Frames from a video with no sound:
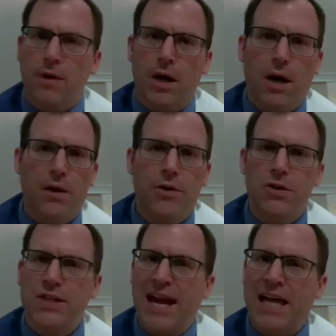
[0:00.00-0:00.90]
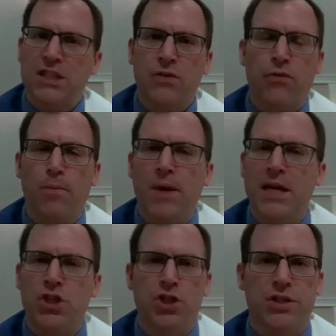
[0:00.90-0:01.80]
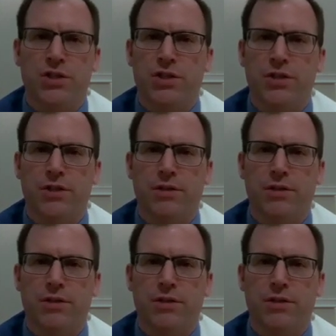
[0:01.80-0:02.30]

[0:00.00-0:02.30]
Others asked for patience.